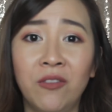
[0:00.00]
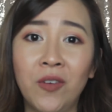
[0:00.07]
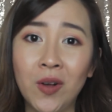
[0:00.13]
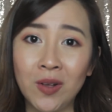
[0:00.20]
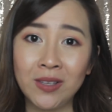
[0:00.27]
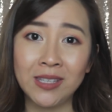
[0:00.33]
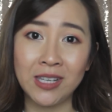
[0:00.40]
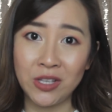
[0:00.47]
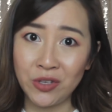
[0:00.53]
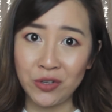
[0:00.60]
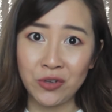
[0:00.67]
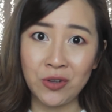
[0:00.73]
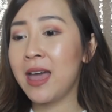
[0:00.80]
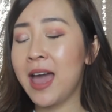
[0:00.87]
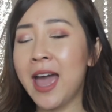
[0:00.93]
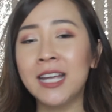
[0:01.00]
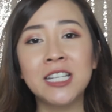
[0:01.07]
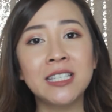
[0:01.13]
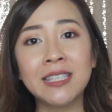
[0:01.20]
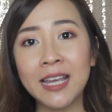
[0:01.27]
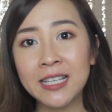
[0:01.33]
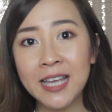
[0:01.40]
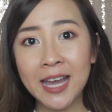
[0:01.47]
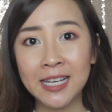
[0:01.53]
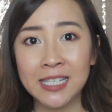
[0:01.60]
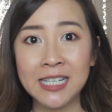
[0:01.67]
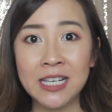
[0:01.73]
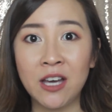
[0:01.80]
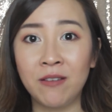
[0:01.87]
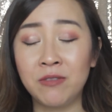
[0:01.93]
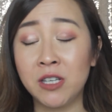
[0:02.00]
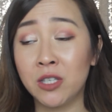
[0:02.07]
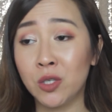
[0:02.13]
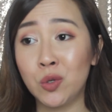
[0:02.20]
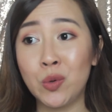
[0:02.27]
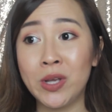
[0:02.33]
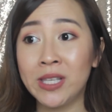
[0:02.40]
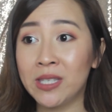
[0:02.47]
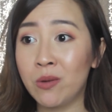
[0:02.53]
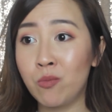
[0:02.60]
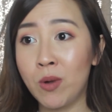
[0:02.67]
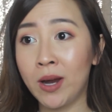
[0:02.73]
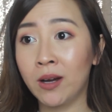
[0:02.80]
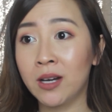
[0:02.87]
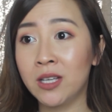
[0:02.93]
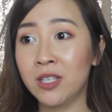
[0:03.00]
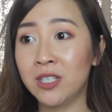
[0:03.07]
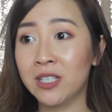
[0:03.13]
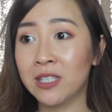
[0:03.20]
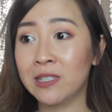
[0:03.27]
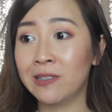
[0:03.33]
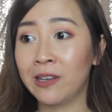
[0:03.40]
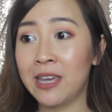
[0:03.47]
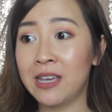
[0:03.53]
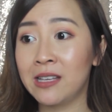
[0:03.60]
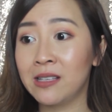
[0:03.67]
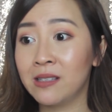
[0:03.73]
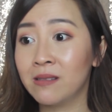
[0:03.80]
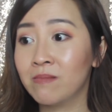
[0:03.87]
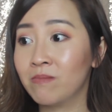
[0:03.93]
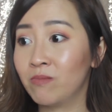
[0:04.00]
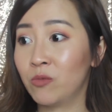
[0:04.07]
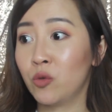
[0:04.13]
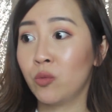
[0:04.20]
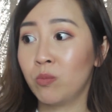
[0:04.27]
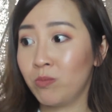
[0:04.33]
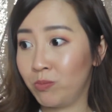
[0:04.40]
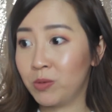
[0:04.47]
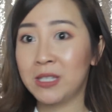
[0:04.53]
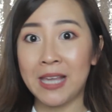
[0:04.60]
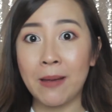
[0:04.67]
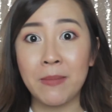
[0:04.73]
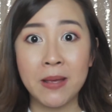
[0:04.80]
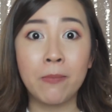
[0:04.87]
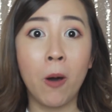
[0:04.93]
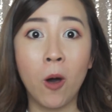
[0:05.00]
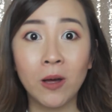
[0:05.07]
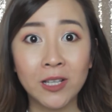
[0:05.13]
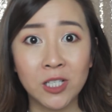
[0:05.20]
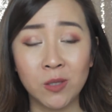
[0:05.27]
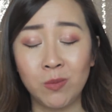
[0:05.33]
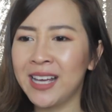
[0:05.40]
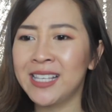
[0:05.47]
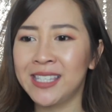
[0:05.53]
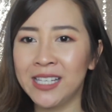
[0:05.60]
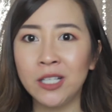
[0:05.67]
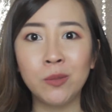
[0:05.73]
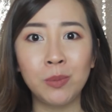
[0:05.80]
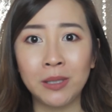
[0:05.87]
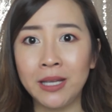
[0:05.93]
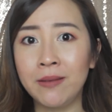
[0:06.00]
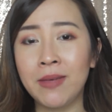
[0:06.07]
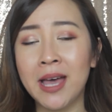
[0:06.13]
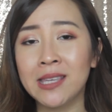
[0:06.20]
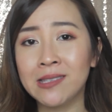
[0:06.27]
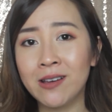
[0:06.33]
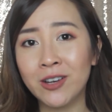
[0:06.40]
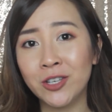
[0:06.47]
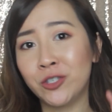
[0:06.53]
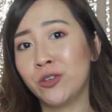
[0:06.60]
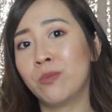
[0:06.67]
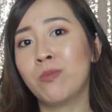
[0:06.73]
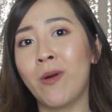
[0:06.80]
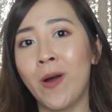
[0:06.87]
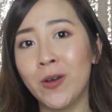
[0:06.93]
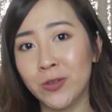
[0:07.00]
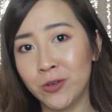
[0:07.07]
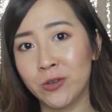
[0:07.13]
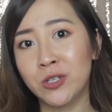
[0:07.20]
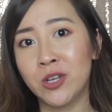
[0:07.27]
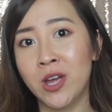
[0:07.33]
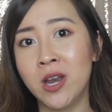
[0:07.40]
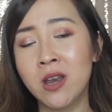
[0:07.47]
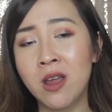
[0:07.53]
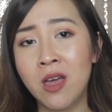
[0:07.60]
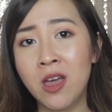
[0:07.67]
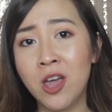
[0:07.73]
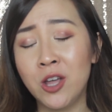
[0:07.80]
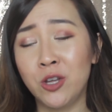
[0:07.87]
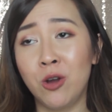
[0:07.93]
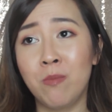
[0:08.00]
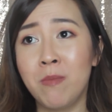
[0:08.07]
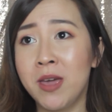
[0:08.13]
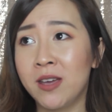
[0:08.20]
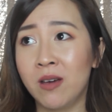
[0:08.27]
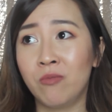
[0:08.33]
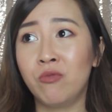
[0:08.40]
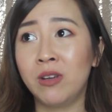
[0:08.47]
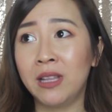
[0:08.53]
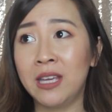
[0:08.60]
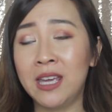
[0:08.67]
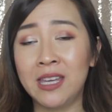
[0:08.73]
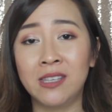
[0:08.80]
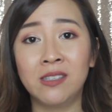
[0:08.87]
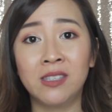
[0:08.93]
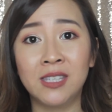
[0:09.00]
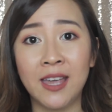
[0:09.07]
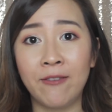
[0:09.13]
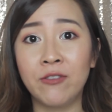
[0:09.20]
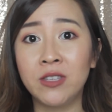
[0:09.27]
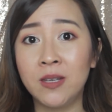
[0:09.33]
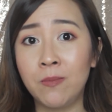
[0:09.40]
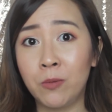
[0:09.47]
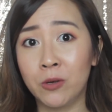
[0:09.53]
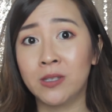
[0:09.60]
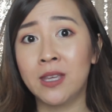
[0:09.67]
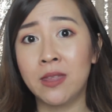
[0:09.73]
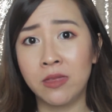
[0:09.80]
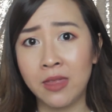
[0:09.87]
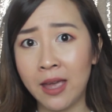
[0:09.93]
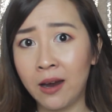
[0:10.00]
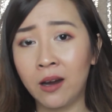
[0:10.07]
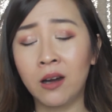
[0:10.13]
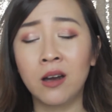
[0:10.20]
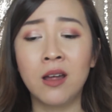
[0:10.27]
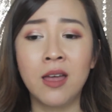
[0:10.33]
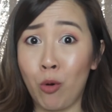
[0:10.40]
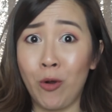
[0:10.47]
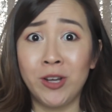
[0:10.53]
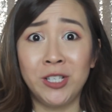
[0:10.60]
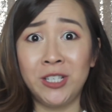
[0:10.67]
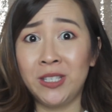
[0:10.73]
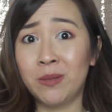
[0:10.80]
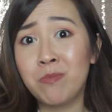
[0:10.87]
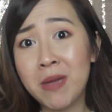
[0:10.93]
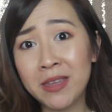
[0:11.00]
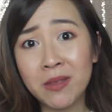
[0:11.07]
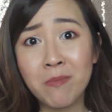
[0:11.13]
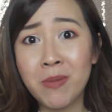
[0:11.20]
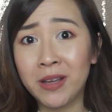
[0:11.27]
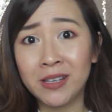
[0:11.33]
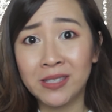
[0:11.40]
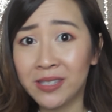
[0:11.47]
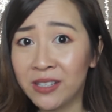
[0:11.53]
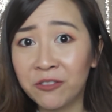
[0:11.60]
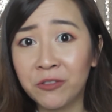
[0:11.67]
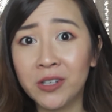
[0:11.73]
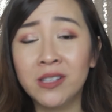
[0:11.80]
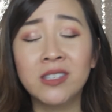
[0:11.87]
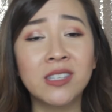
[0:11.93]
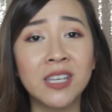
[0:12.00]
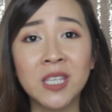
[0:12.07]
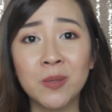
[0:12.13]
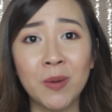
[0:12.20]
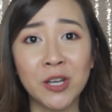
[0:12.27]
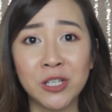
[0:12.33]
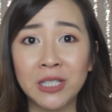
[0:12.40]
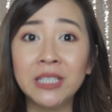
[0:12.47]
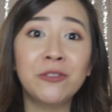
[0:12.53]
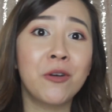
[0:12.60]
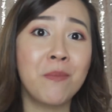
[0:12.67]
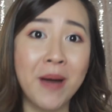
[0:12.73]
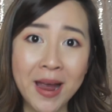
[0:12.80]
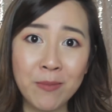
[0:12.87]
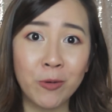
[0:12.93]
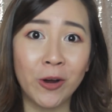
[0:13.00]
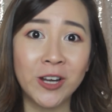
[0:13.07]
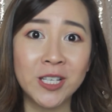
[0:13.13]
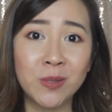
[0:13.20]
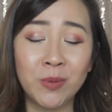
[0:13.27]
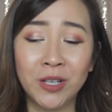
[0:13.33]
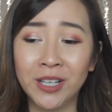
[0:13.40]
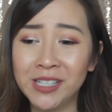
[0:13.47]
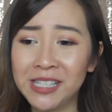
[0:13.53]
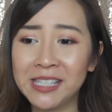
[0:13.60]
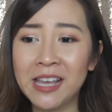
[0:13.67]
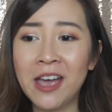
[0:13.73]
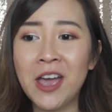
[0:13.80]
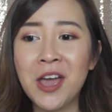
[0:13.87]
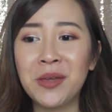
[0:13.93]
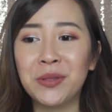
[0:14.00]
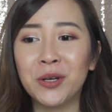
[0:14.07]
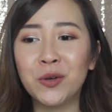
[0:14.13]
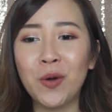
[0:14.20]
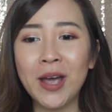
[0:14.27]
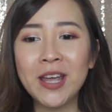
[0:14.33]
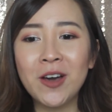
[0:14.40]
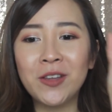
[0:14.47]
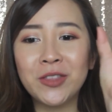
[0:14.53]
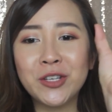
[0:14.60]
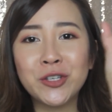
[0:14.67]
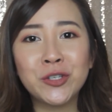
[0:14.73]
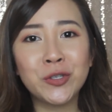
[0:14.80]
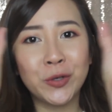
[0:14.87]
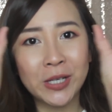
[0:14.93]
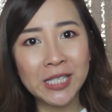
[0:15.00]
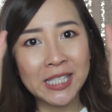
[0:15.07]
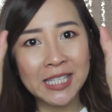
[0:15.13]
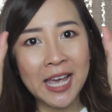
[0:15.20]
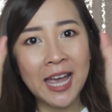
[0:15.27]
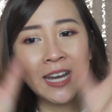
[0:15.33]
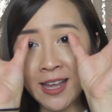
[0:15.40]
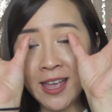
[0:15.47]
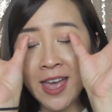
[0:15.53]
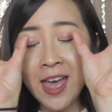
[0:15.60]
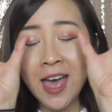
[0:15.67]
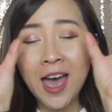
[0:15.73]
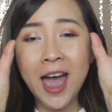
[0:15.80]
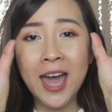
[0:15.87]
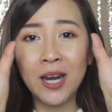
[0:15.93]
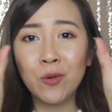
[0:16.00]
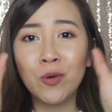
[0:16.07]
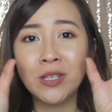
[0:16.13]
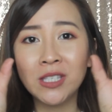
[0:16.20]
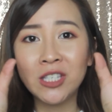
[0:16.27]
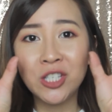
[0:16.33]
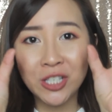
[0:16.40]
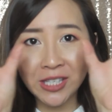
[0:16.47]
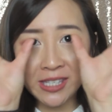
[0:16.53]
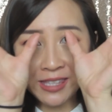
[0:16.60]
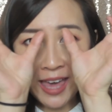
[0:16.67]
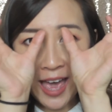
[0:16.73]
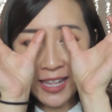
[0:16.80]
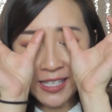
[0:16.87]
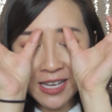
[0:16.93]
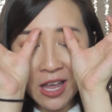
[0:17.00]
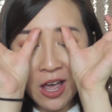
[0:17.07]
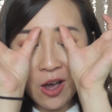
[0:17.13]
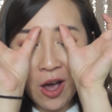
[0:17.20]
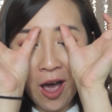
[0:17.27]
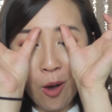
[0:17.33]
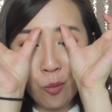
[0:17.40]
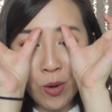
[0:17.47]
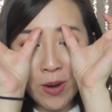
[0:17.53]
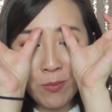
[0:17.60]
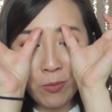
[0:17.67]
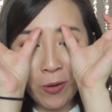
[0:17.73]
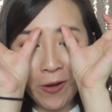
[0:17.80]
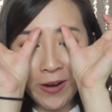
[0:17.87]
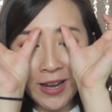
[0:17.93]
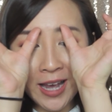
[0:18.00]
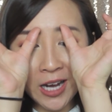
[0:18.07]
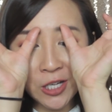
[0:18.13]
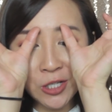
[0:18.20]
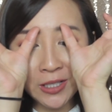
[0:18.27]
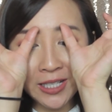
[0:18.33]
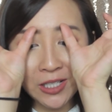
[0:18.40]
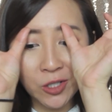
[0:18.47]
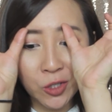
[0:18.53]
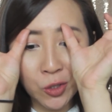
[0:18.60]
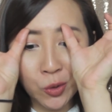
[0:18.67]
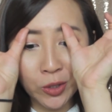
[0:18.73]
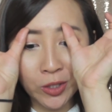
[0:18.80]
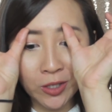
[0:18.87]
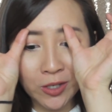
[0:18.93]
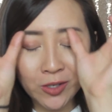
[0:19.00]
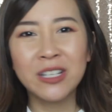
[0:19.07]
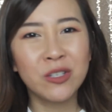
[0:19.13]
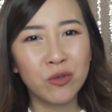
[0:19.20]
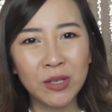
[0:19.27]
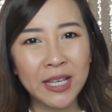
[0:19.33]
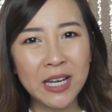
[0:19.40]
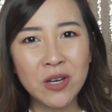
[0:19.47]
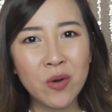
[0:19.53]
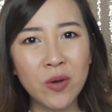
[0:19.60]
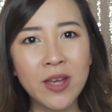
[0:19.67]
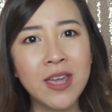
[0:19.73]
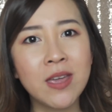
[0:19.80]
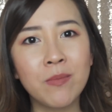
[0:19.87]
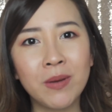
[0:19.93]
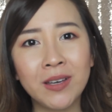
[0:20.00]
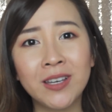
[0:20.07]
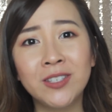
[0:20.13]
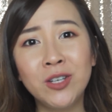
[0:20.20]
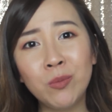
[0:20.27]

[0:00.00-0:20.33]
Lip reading: falls into. I just like the idea of just going somewhere and just looking semi-polished. I still believe that as long as your brows are done, your makeup really is 70% there. Brows just make the biggest difference, especially with my brows because they're quite on the short side. And it wasn't just that. One brow actually is shorter. It's really annoying because